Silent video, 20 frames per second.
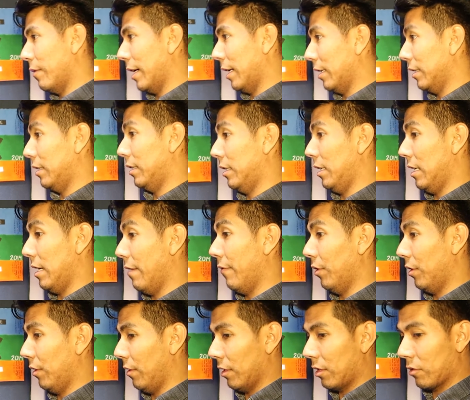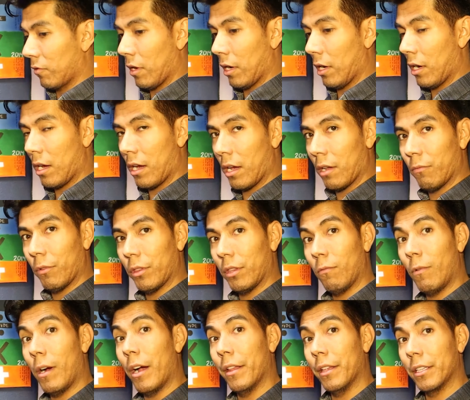so I can see everything that's going on with
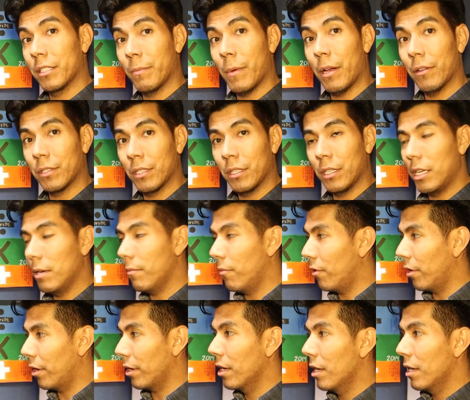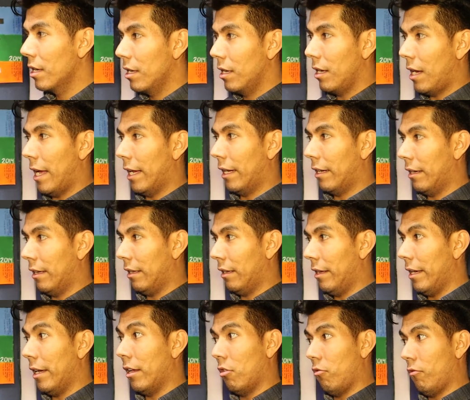the wireless mouse and keyboard. I
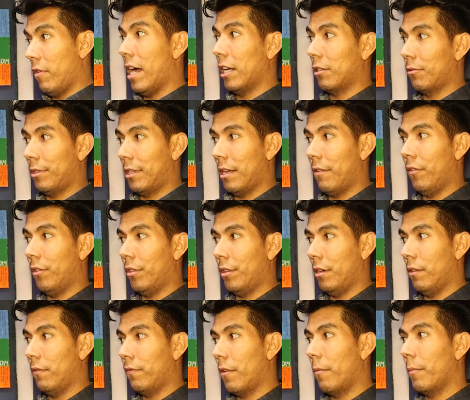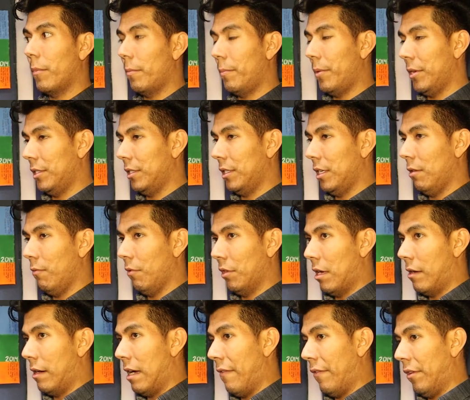can interact with everything from the P C
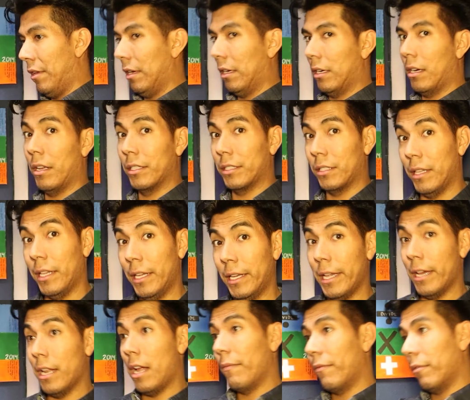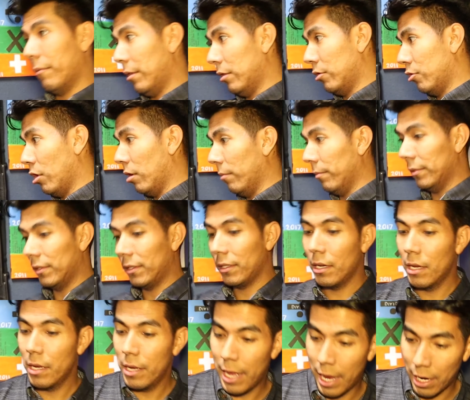without having to constantly get up from the drums
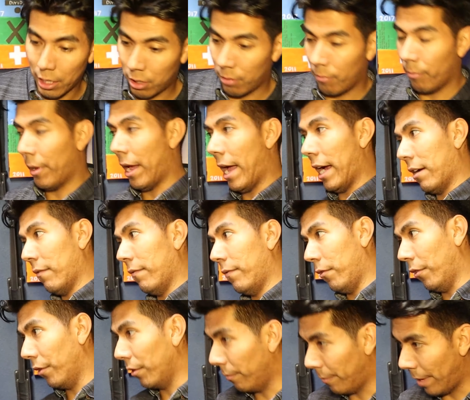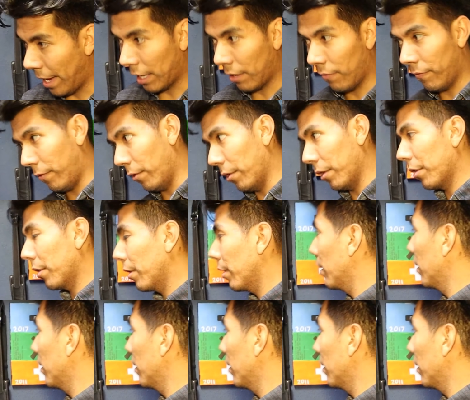and come back and forth and back and forth.